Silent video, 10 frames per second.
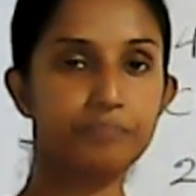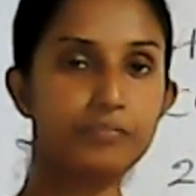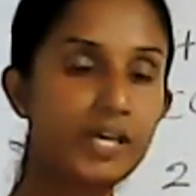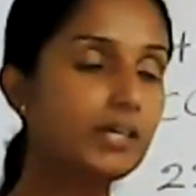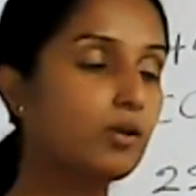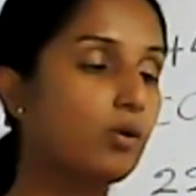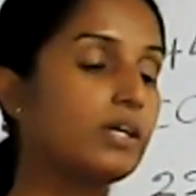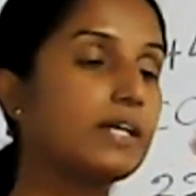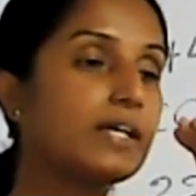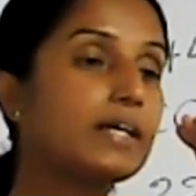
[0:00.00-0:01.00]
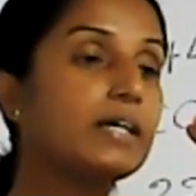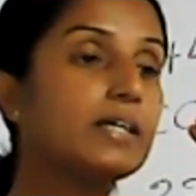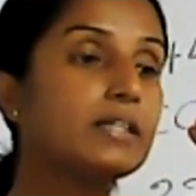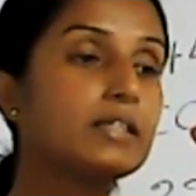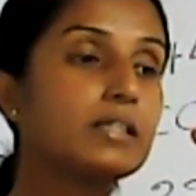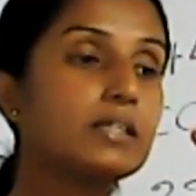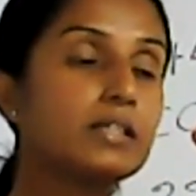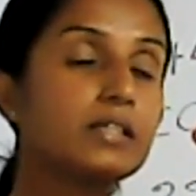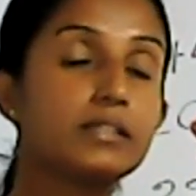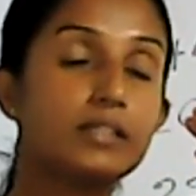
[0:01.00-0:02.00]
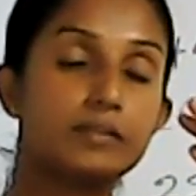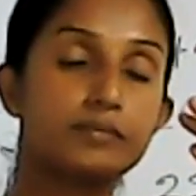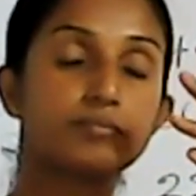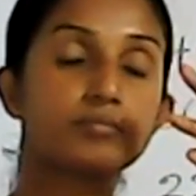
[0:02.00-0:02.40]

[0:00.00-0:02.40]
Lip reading: Then only the